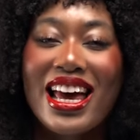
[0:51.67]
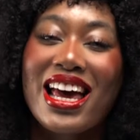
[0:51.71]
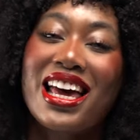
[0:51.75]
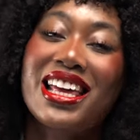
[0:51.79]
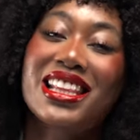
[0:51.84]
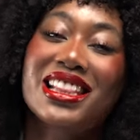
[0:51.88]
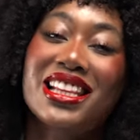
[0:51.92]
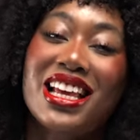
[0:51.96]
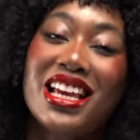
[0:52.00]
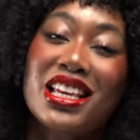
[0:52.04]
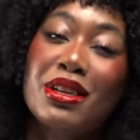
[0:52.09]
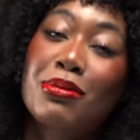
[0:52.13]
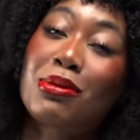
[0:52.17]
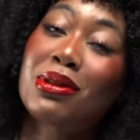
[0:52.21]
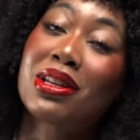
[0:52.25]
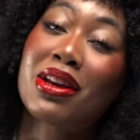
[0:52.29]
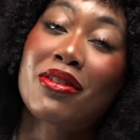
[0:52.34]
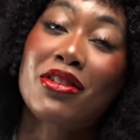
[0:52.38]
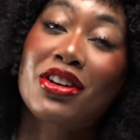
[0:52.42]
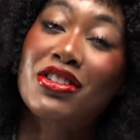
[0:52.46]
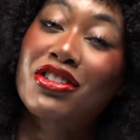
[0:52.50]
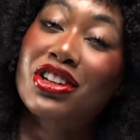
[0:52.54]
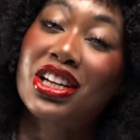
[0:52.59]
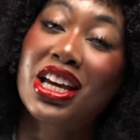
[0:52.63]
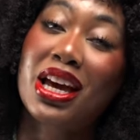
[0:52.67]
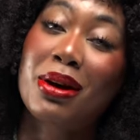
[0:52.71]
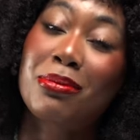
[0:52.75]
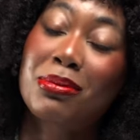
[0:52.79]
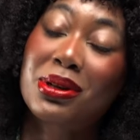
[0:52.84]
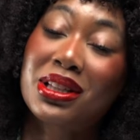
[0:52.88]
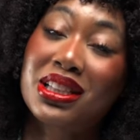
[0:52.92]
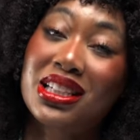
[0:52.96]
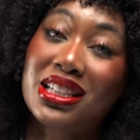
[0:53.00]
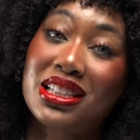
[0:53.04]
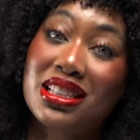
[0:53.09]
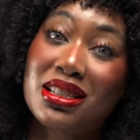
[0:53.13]
And last but never ever can
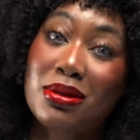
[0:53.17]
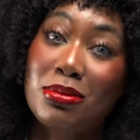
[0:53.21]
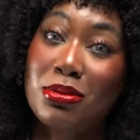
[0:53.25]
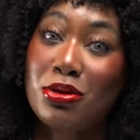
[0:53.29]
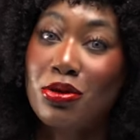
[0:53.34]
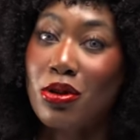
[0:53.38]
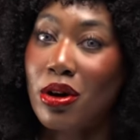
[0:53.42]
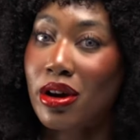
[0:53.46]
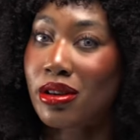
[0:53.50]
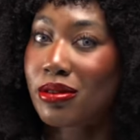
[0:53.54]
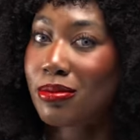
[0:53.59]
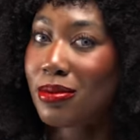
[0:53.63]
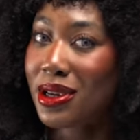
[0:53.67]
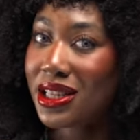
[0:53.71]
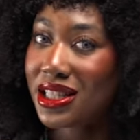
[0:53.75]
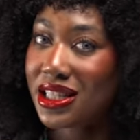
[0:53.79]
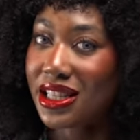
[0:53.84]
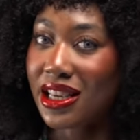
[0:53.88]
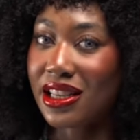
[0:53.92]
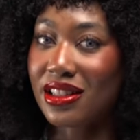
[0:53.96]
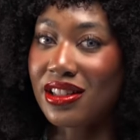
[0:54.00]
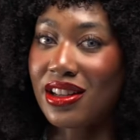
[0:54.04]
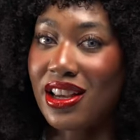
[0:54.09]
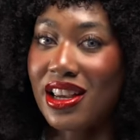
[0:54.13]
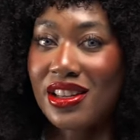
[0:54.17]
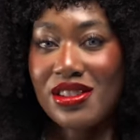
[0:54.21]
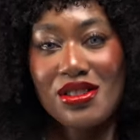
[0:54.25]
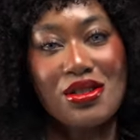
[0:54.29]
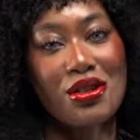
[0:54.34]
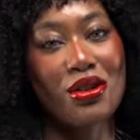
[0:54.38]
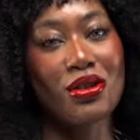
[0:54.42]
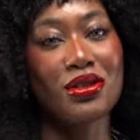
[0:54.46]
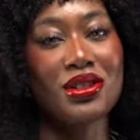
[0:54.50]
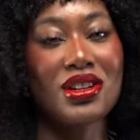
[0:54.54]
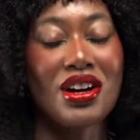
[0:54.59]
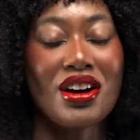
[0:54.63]
be least, subscribe to my channel and
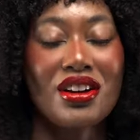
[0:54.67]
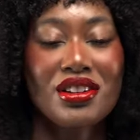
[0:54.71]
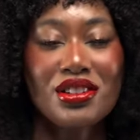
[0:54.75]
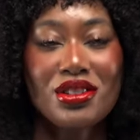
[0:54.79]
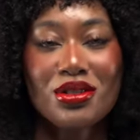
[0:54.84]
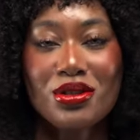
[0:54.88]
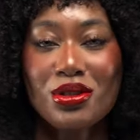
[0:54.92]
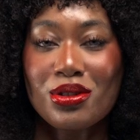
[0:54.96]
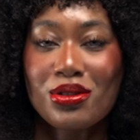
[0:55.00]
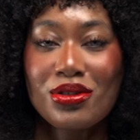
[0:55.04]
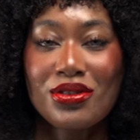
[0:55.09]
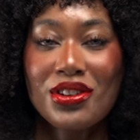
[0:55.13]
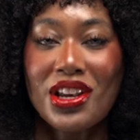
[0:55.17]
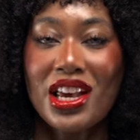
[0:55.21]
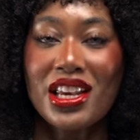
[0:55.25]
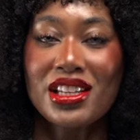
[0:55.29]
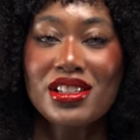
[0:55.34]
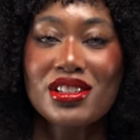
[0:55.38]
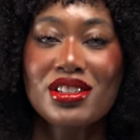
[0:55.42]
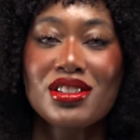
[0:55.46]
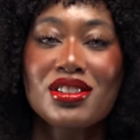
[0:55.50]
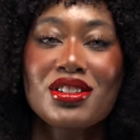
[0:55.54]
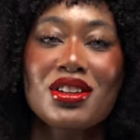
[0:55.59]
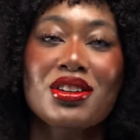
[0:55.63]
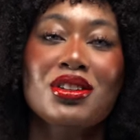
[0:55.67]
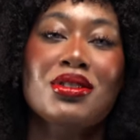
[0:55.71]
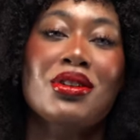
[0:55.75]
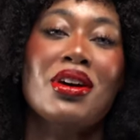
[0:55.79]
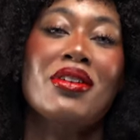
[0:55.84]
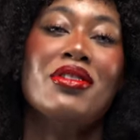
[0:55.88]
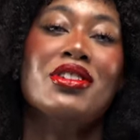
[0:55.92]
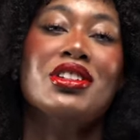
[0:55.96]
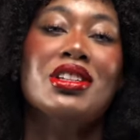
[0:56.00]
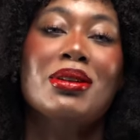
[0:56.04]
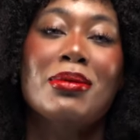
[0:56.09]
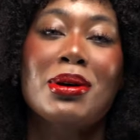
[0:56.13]
turn on your notifications so you know
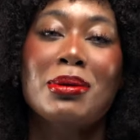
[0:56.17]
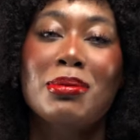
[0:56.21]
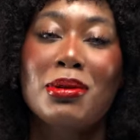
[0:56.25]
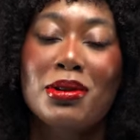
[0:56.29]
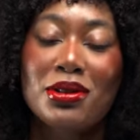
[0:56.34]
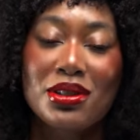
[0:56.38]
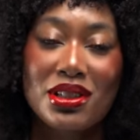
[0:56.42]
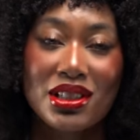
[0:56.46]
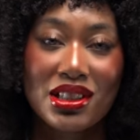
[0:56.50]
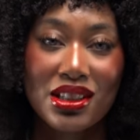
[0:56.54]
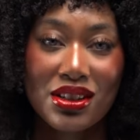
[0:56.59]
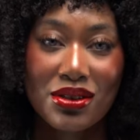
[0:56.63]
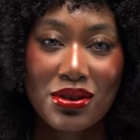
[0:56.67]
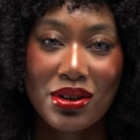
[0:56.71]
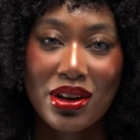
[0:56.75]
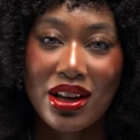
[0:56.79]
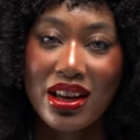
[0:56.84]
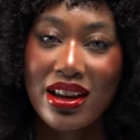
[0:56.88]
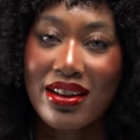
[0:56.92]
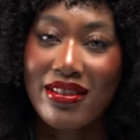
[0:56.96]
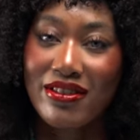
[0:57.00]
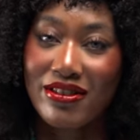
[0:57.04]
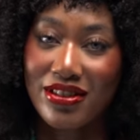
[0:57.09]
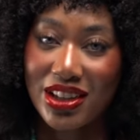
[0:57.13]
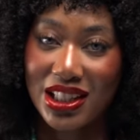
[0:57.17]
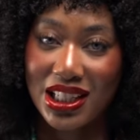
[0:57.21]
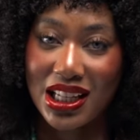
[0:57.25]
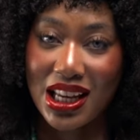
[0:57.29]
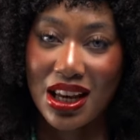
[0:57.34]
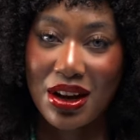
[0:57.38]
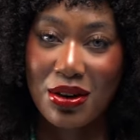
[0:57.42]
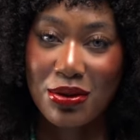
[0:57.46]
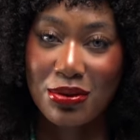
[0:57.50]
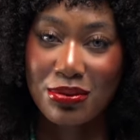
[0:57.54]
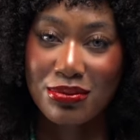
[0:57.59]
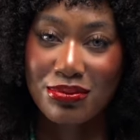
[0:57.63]
every time I post a new
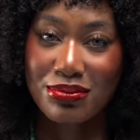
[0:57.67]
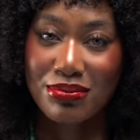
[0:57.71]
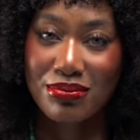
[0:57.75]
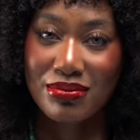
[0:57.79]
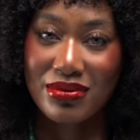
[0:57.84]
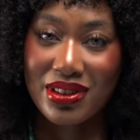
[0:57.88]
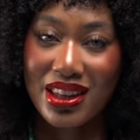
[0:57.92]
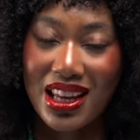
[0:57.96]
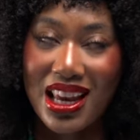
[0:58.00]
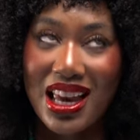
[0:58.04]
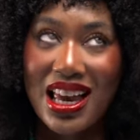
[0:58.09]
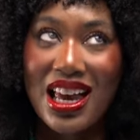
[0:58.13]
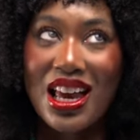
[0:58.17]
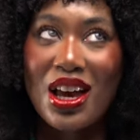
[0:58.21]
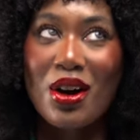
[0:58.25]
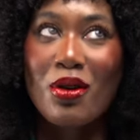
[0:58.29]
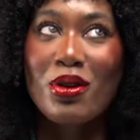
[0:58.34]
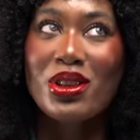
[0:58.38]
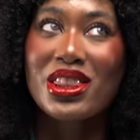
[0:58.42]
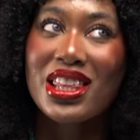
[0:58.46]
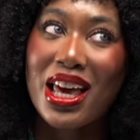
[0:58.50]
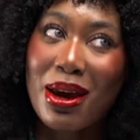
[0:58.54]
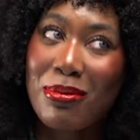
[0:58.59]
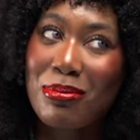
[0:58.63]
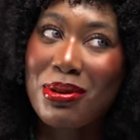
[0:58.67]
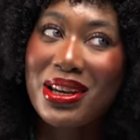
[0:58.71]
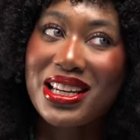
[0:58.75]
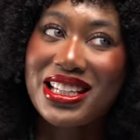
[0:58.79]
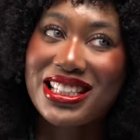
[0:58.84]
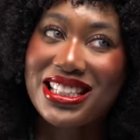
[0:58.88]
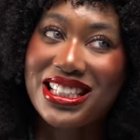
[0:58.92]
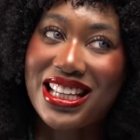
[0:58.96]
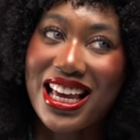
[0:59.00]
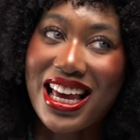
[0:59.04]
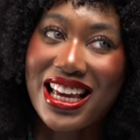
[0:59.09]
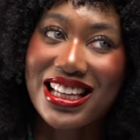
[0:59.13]
video. With that being
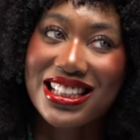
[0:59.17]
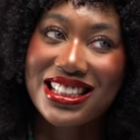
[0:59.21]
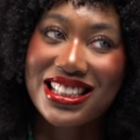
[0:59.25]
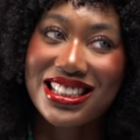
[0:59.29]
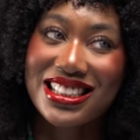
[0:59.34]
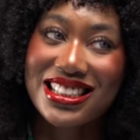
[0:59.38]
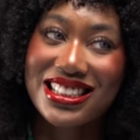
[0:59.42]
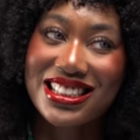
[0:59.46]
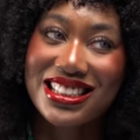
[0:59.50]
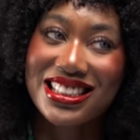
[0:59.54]
said,